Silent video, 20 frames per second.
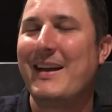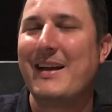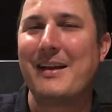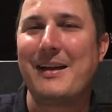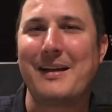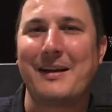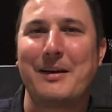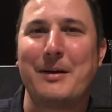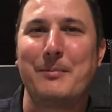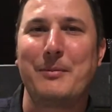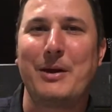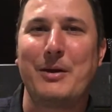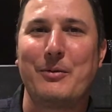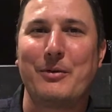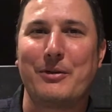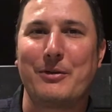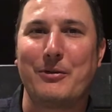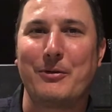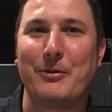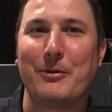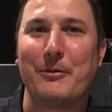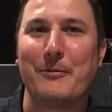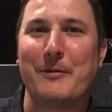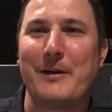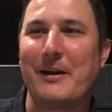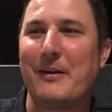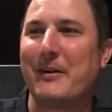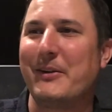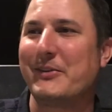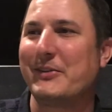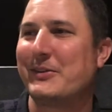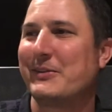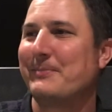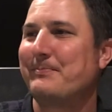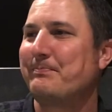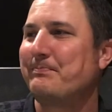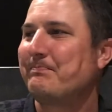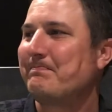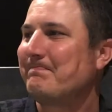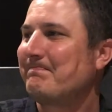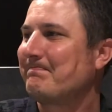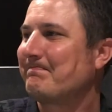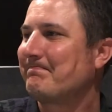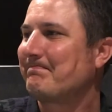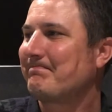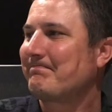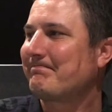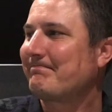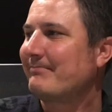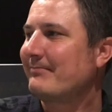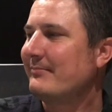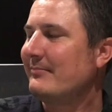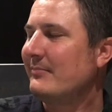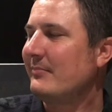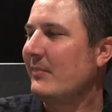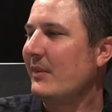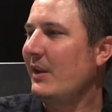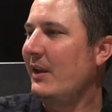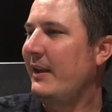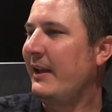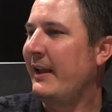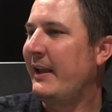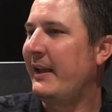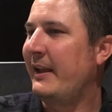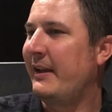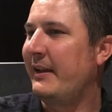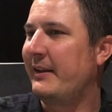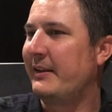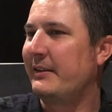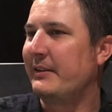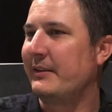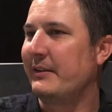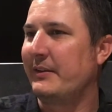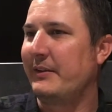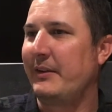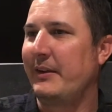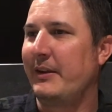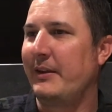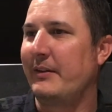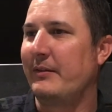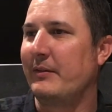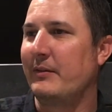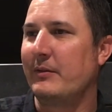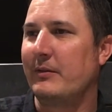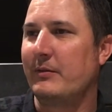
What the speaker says: I come down with coronavirus, and then